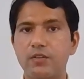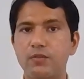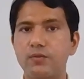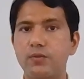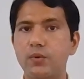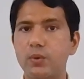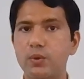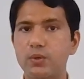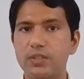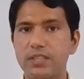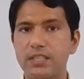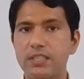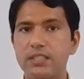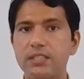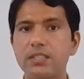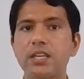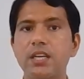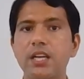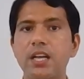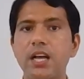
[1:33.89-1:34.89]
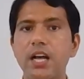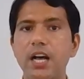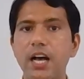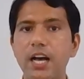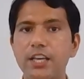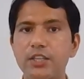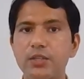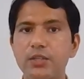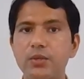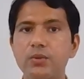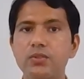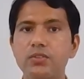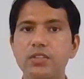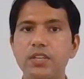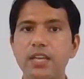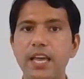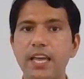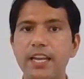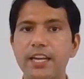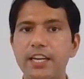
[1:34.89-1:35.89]
For this, I
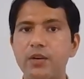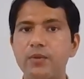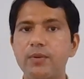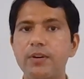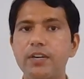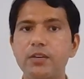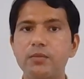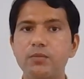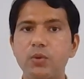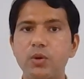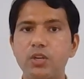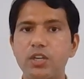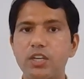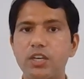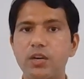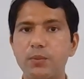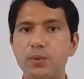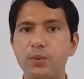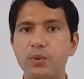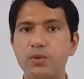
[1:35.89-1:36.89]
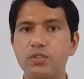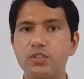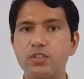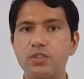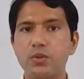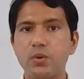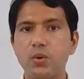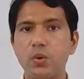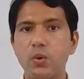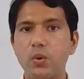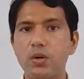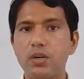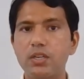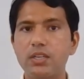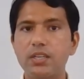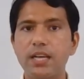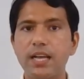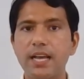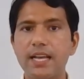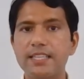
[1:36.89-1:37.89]
use an innovative modeling approach
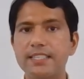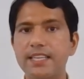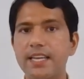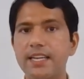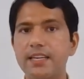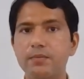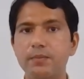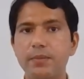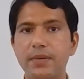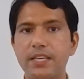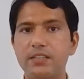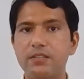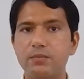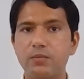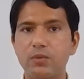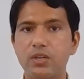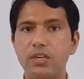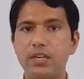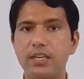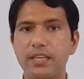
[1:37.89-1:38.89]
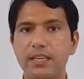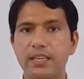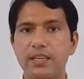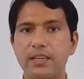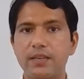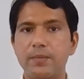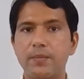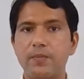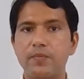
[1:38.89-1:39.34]
called agent-based modeling.